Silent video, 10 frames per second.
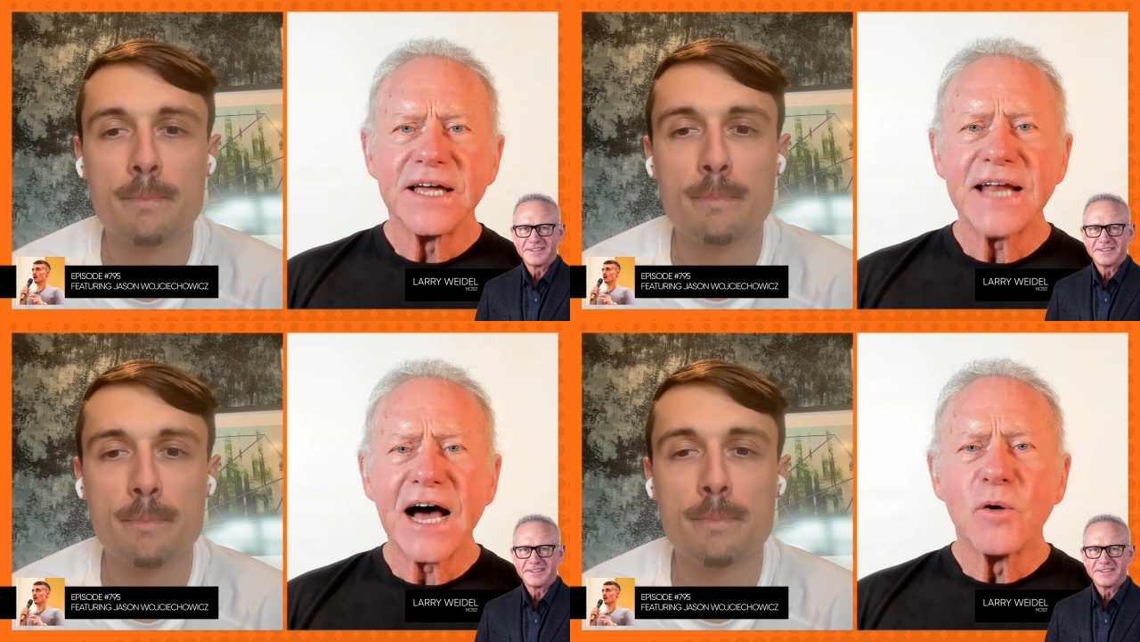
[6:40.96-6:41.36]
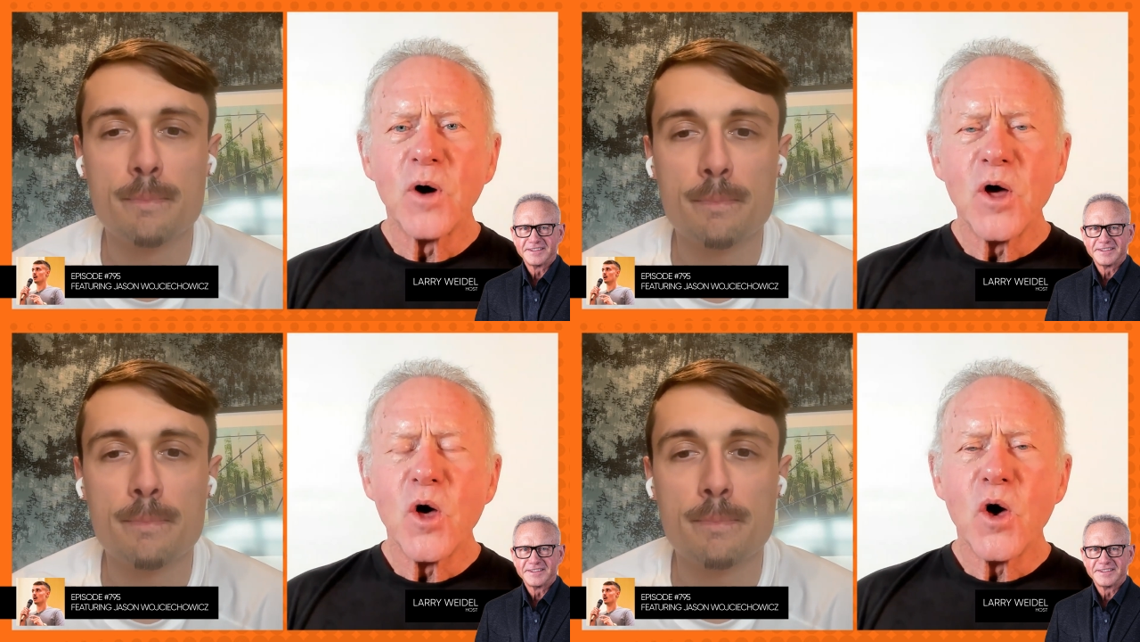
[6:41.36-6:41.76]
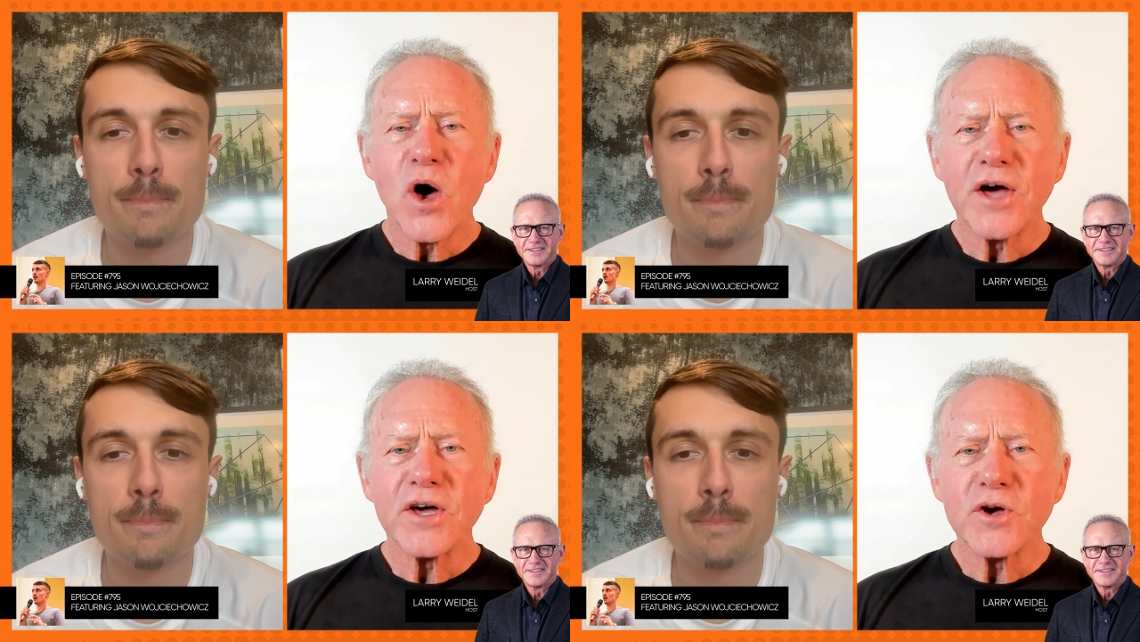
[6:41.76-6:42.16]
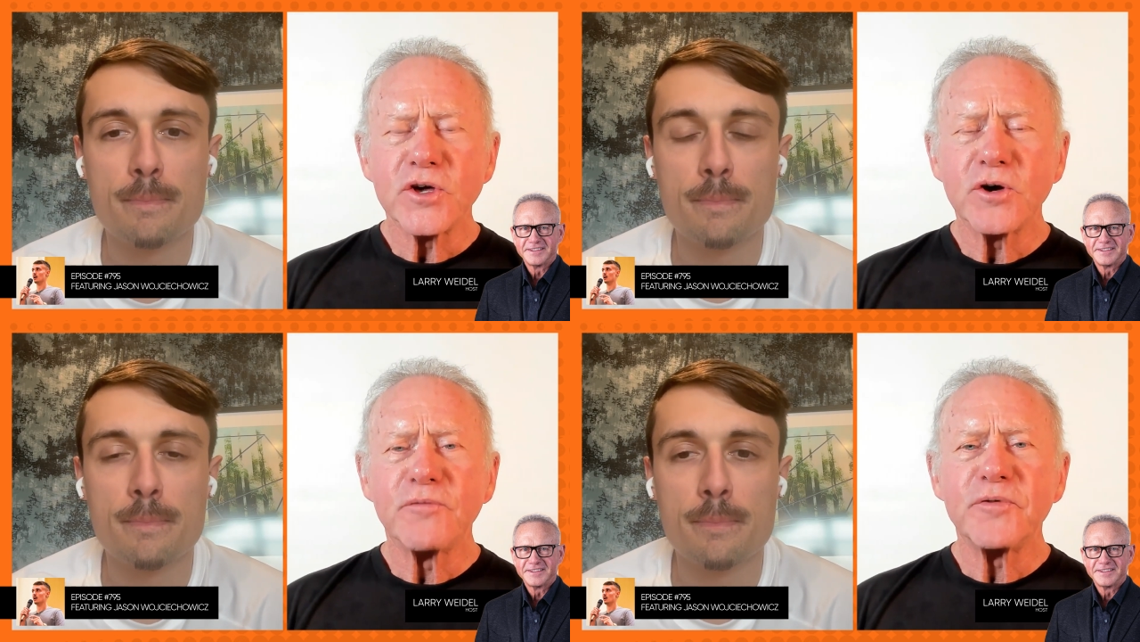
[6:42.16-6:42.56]
Speaker 1: Now,
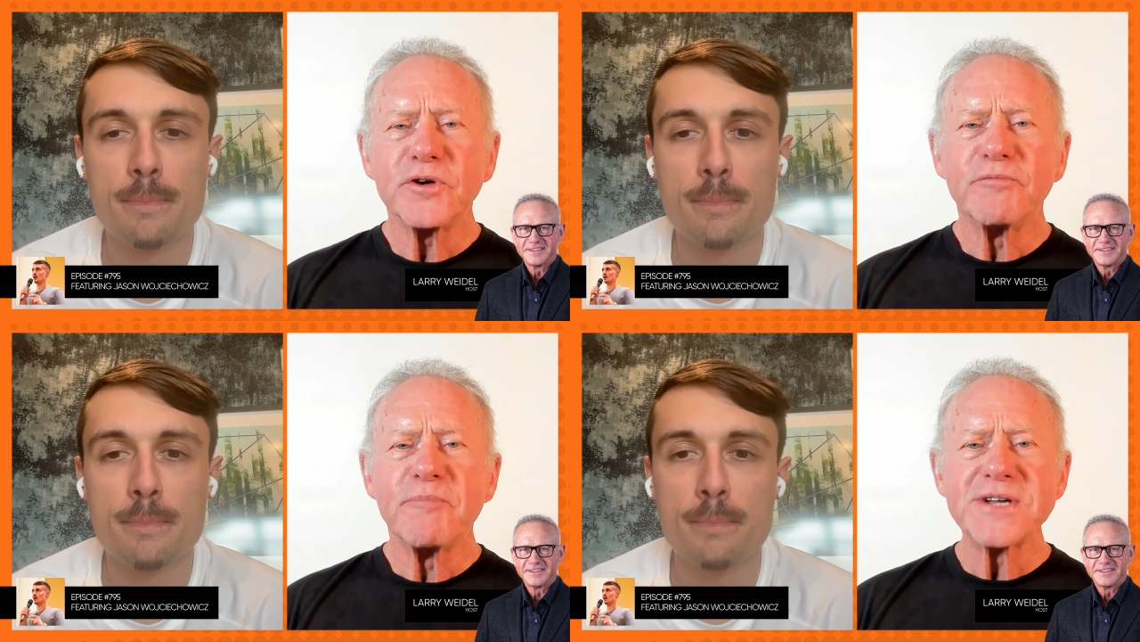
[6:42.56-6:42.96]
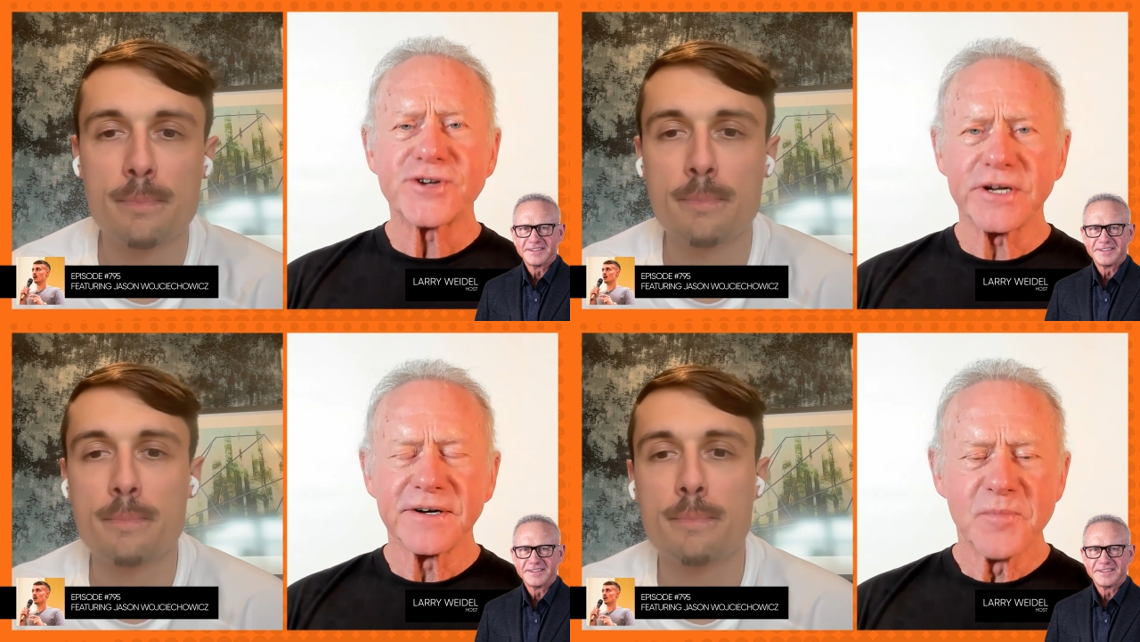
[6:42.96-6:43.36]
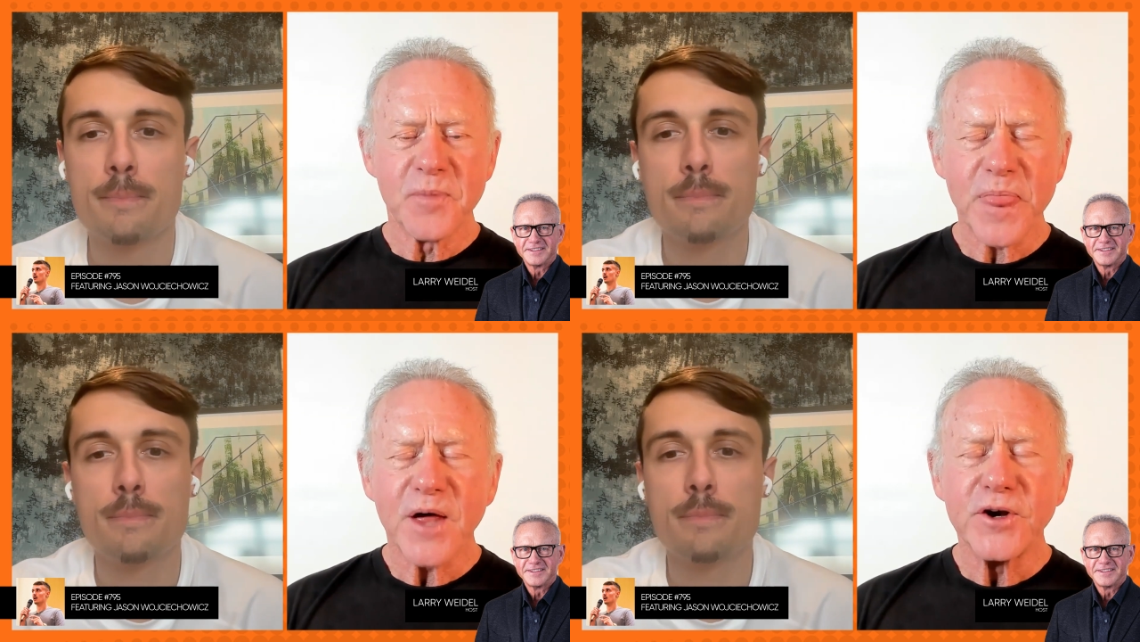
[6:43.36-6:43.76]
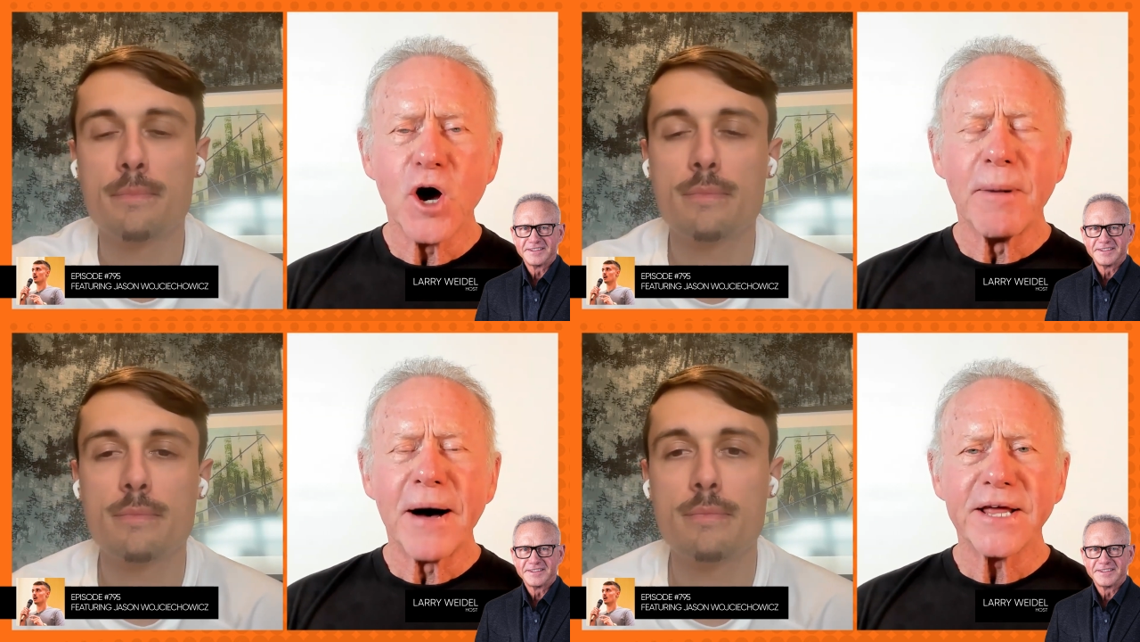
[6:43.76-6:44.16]
you've, you've mentioned
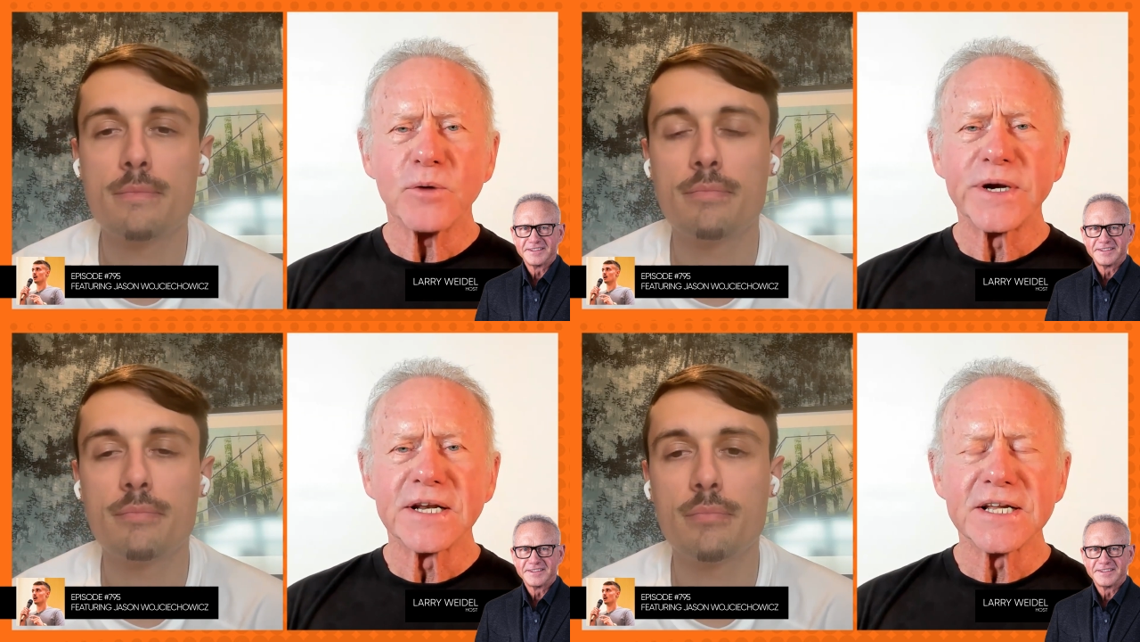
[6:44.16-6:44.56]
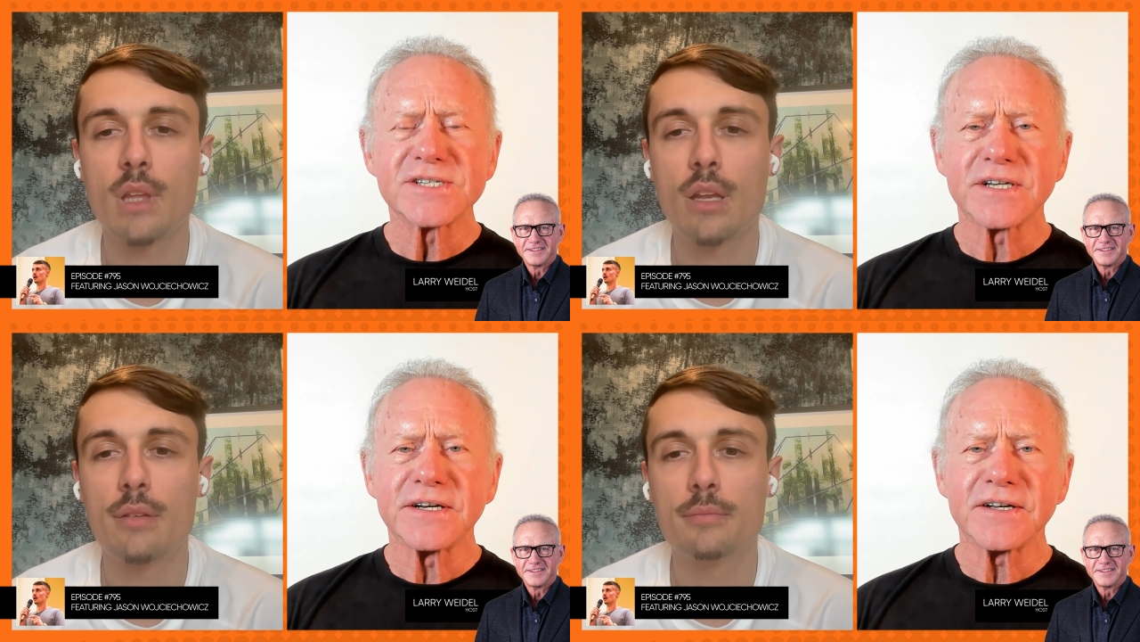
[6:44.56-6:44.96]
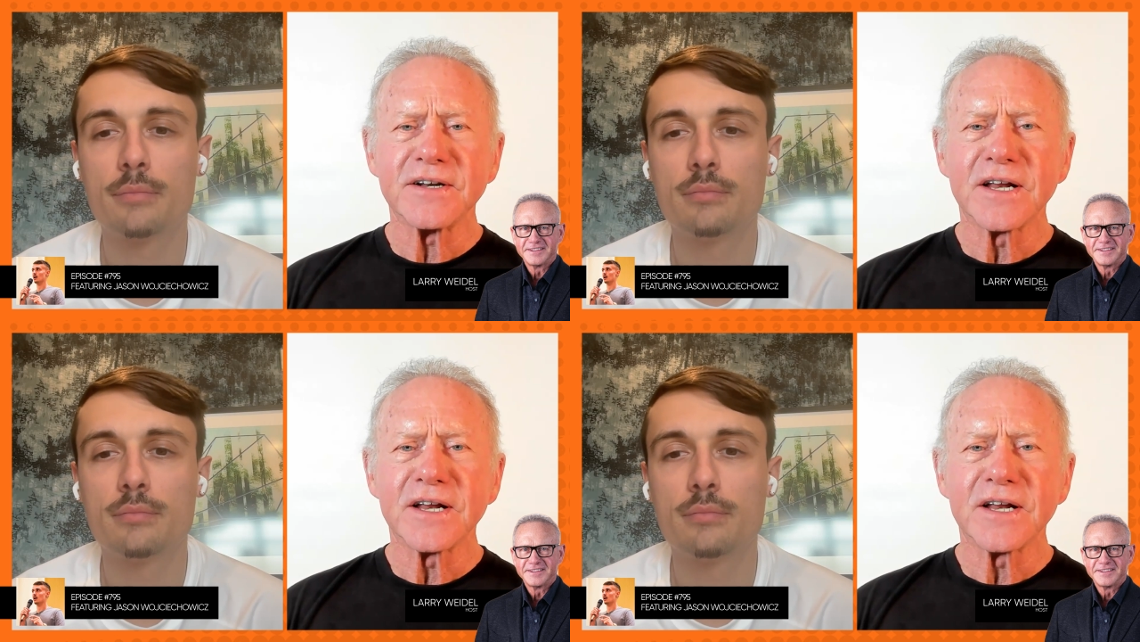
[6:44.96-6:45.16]
nobody would listen,